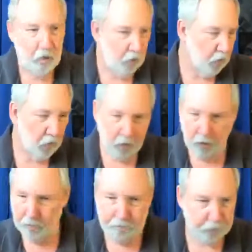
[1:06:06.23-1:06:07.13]

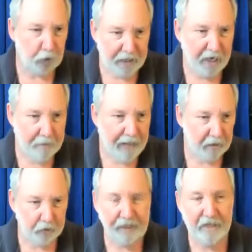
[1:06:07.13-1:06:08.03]
or Proton Mail
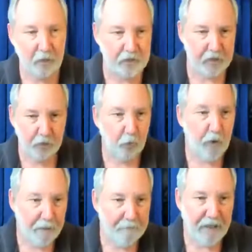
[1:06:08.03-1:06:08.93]
or any of those other
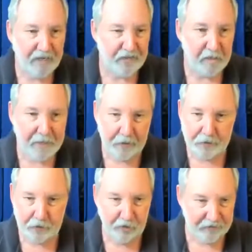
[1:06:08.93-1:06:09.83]
web-based email
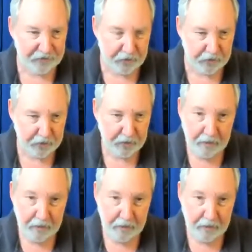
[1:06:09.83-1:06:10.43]
services,